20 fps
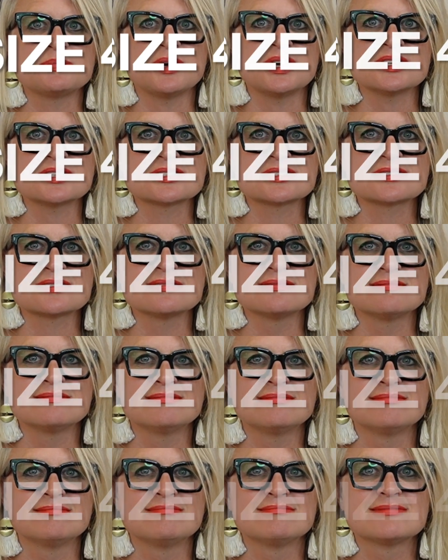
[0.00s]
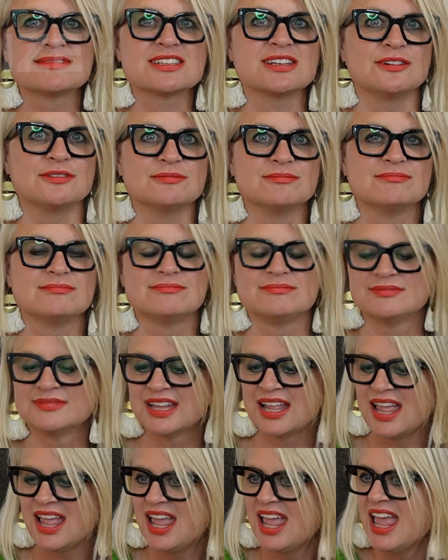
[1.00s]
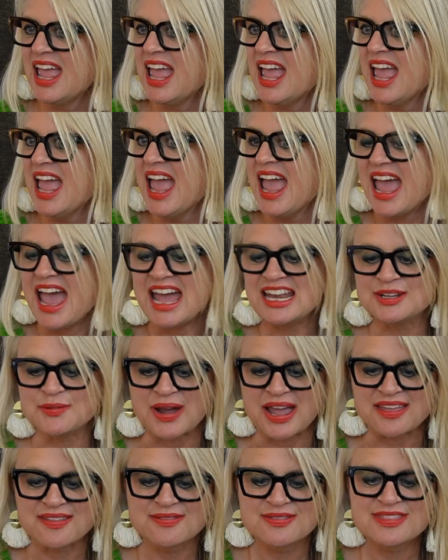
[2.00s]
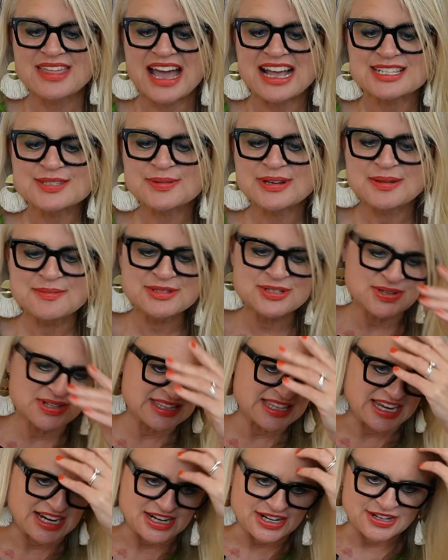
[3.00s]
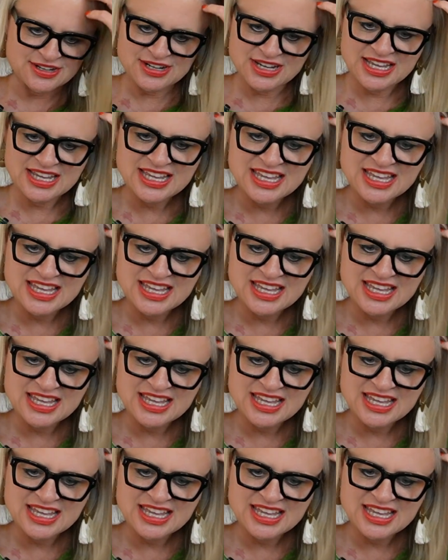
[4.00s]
bust. So anyway, that's what I'm doing there.